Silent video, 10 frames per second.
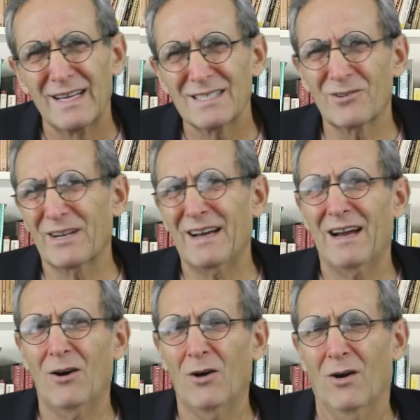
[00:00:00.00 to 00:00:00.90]
So
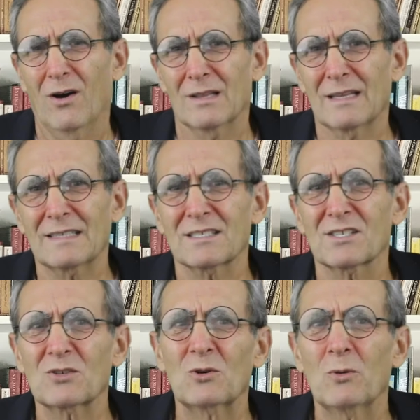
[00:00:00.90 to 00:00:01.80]
now, let's
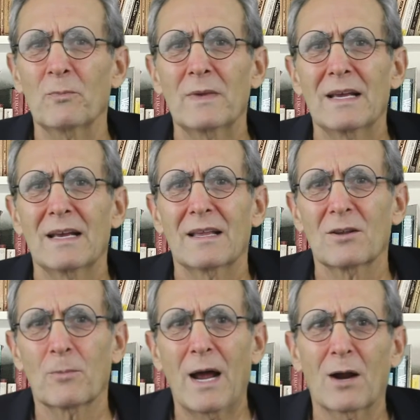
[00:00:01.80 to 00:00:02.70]
assume
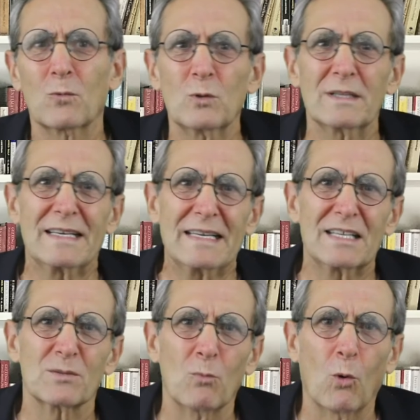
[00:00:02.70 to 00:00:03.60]
your pal really
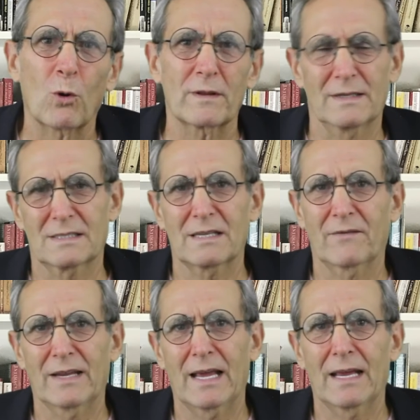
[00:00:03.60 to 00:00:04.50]
needs more than
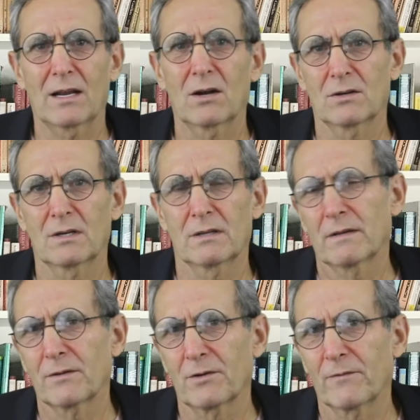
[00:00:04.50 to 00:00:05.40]

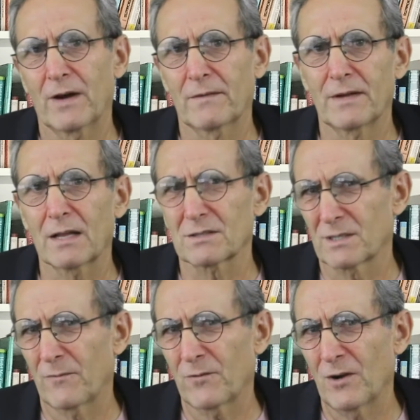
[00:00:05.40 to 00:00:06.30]

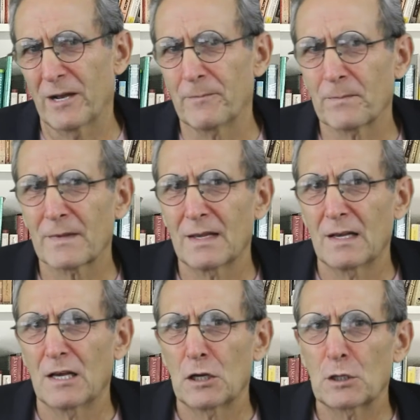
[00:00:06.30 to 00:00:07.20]
$7,835 up front.
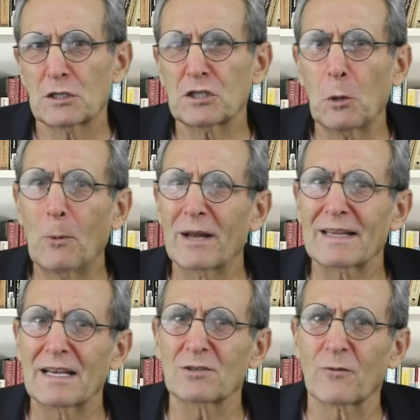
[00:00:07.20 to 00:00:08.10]
You still want
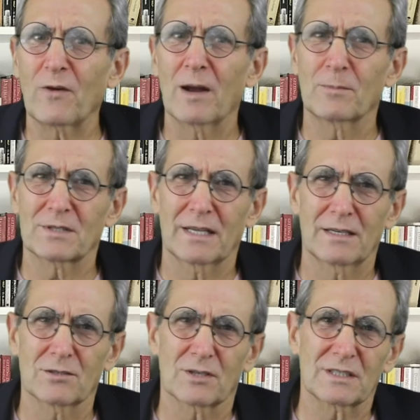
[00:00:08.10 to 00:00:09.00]
to get your 5%
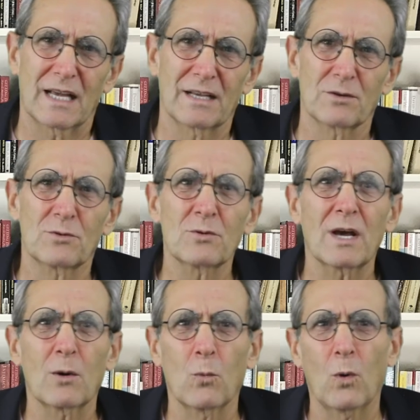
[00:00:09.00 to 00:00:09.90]
interest, and you do
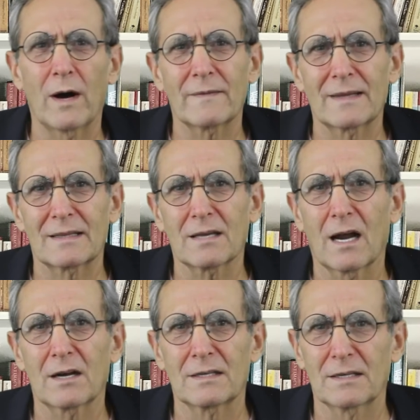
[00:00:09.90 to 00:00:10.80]
not want the
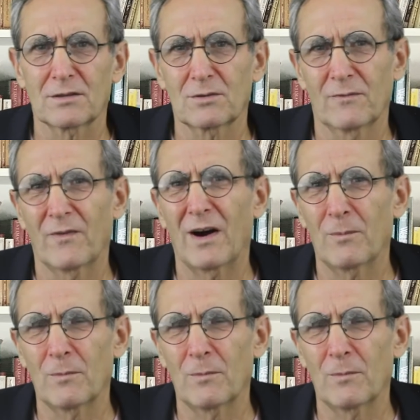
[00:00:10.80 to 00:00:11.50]
entire deal to involve